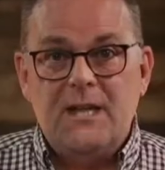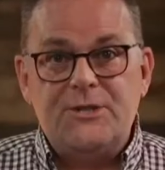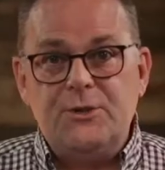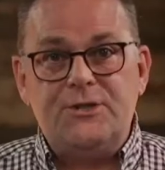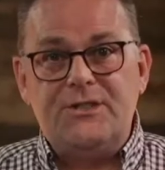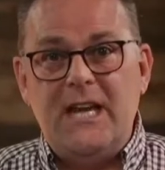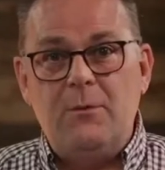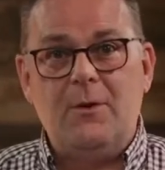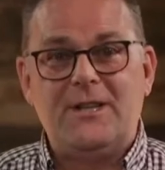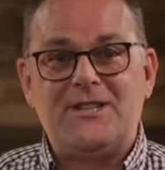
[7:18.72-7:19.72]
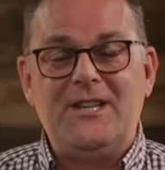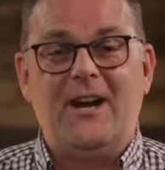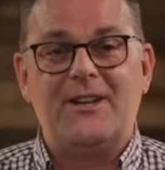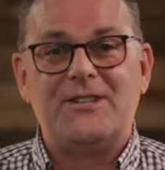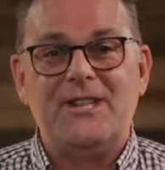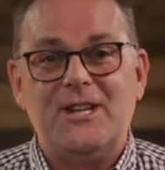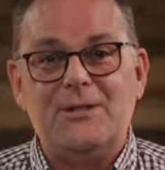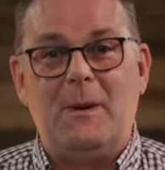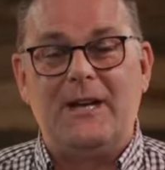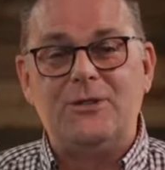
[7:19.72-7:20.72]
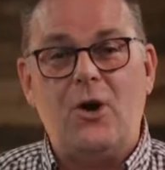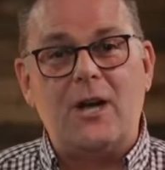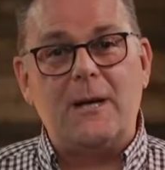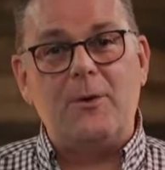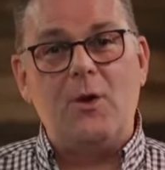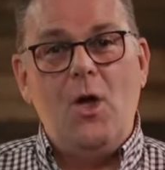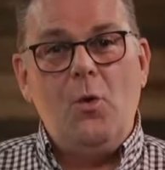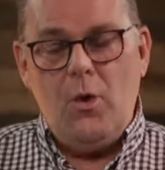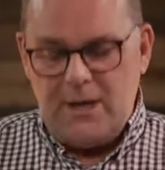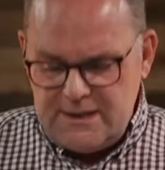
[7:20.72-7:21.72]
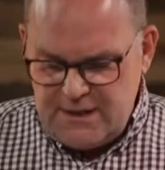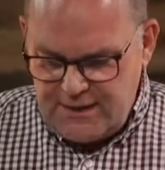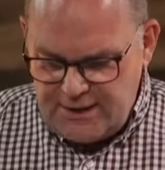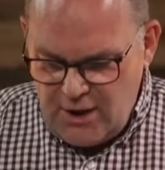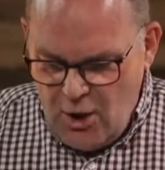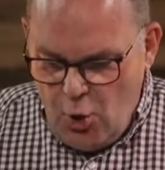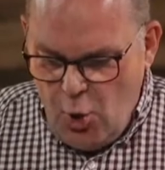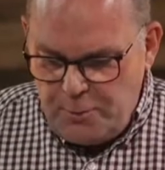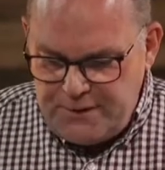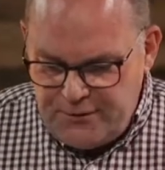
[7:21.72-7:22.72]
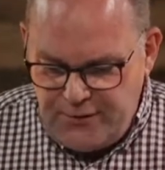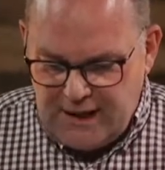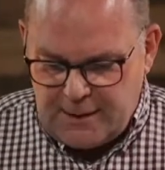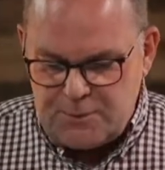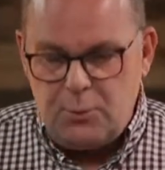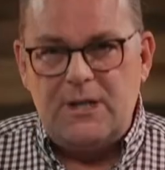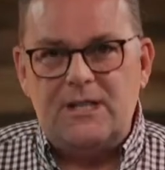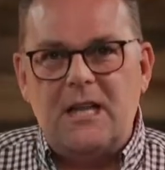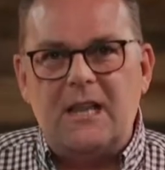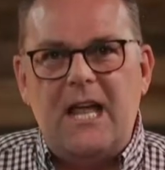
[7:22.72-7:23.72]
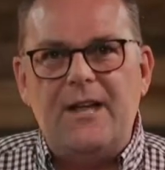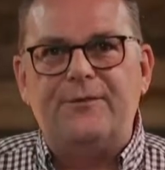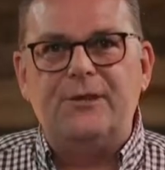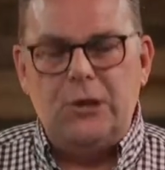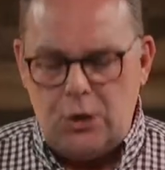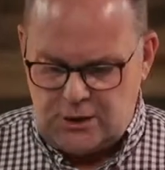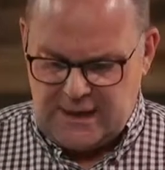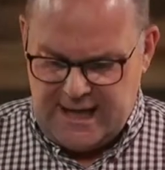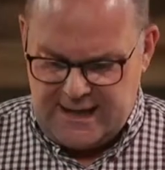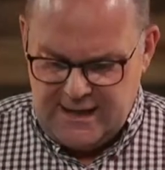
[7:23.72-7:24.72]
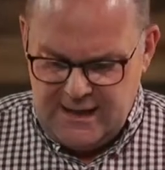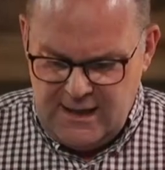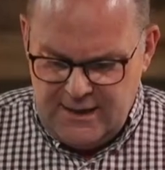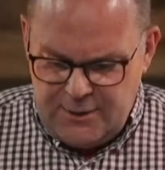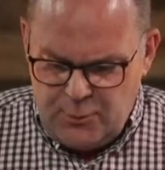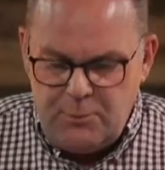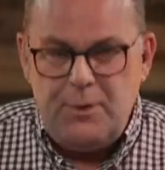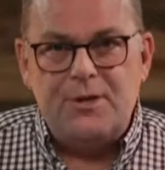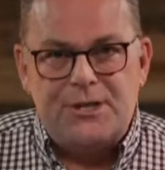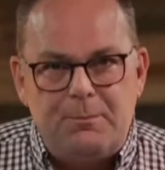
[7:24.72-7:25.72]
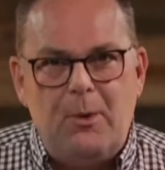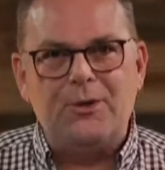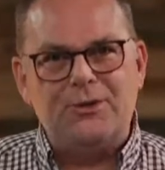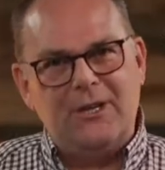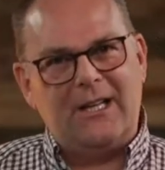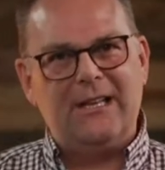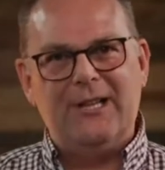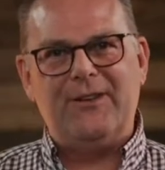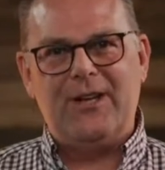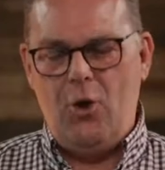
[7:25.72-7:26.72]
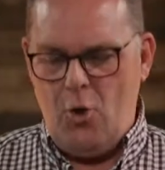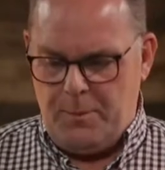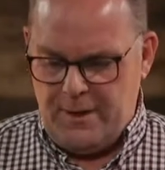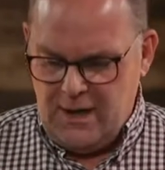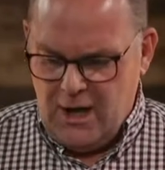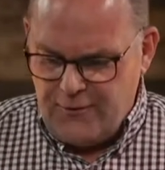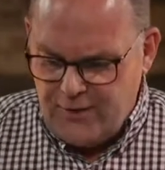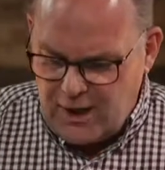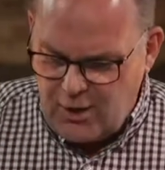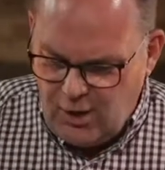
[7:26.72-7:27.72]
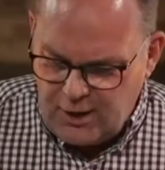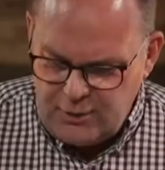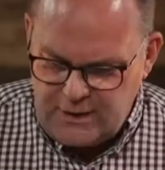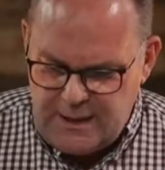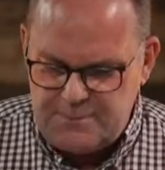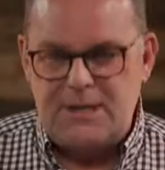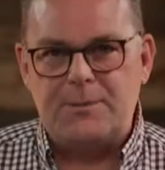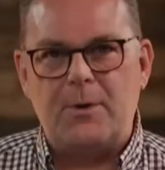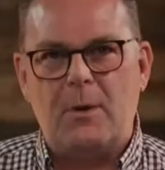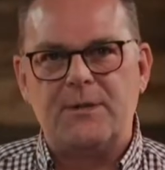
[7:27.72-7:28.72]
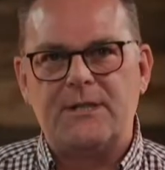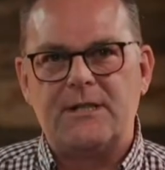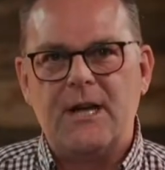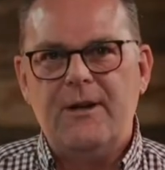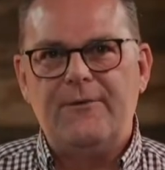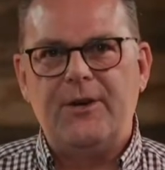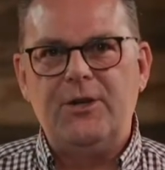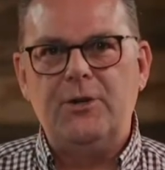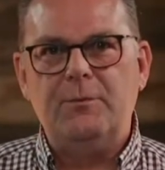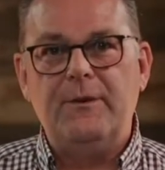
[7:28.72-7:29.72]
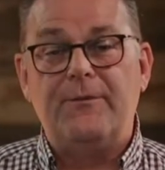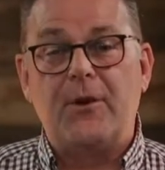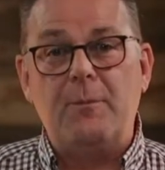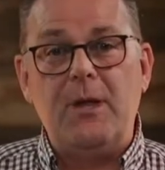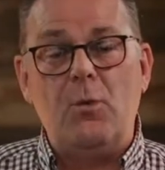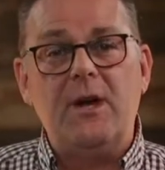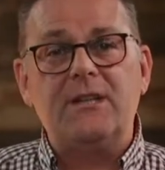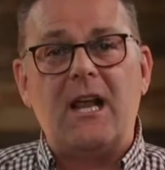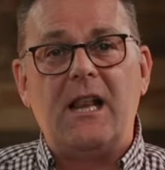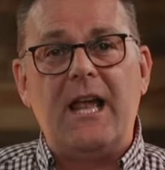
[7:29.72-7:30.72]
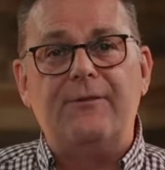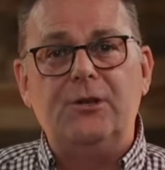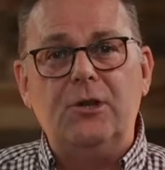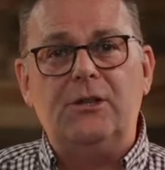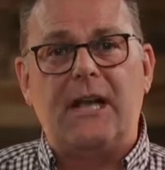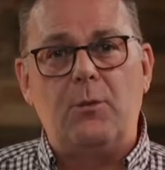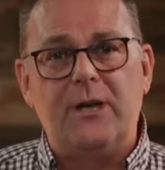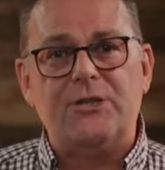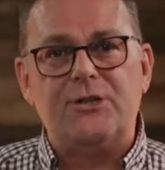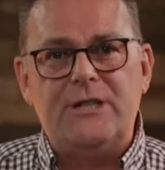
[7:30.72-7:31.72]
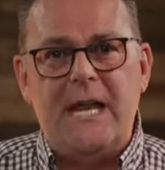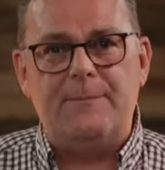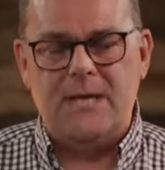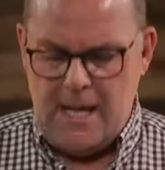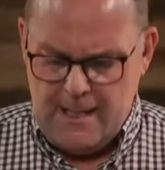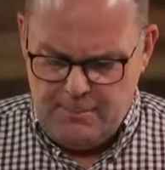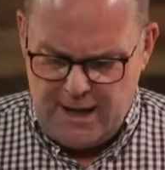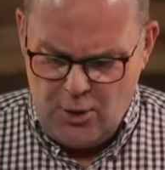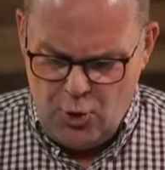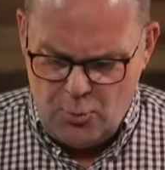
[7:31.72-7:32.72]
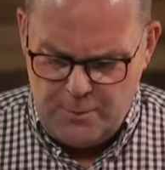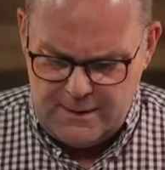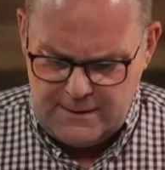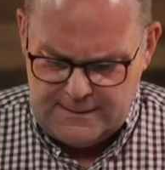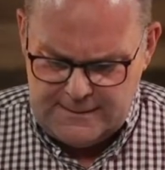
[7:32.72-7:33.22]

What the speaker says: And so today we want to start the series by talking about what is it that hope develops? What does our life look like that when we respond to that living hope of a God who keeps His promises for you and me, for me? What does our life look like when it's shaped by hope?